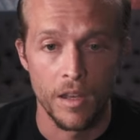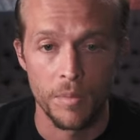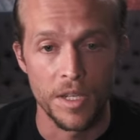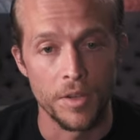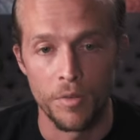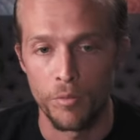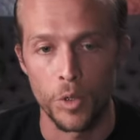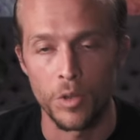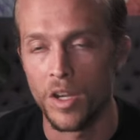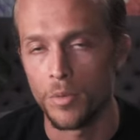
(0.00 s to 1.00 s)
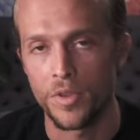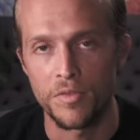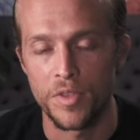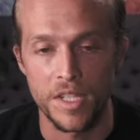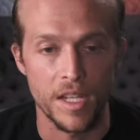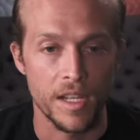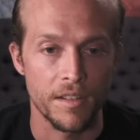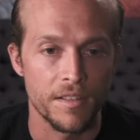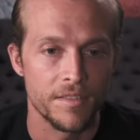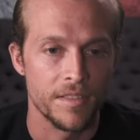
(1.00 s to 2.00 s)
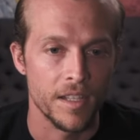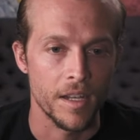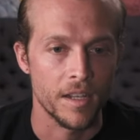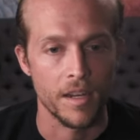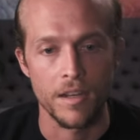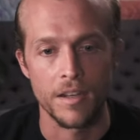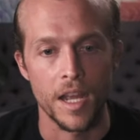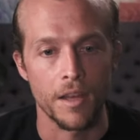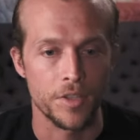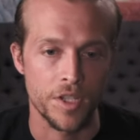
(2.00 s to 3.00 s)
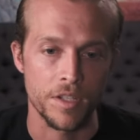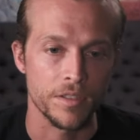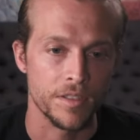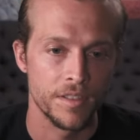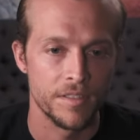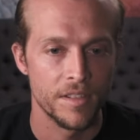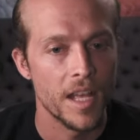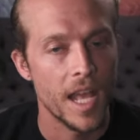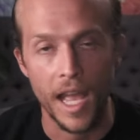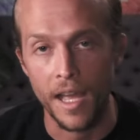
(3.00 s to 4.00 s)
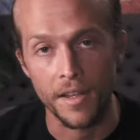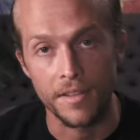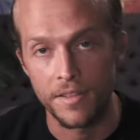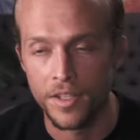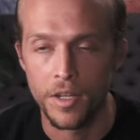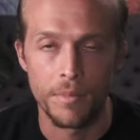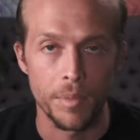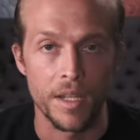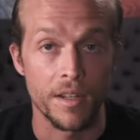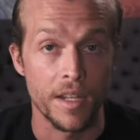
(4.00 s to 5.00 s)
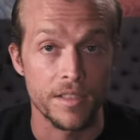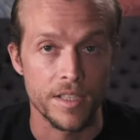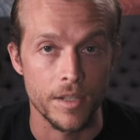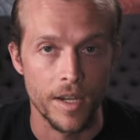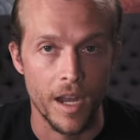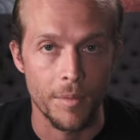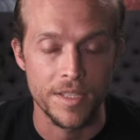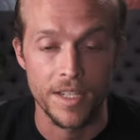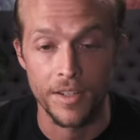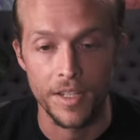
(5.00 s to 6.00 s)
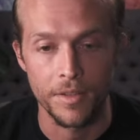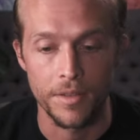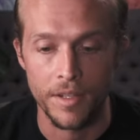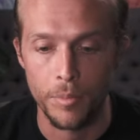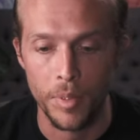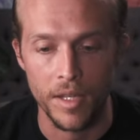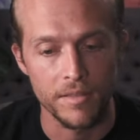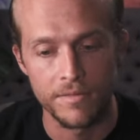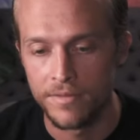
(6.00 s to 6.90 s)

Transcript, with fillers: Um, he rode along with us for the day, uh, kind of hung out, chilled, added, you know, maybe unnecessary commentary here and there, but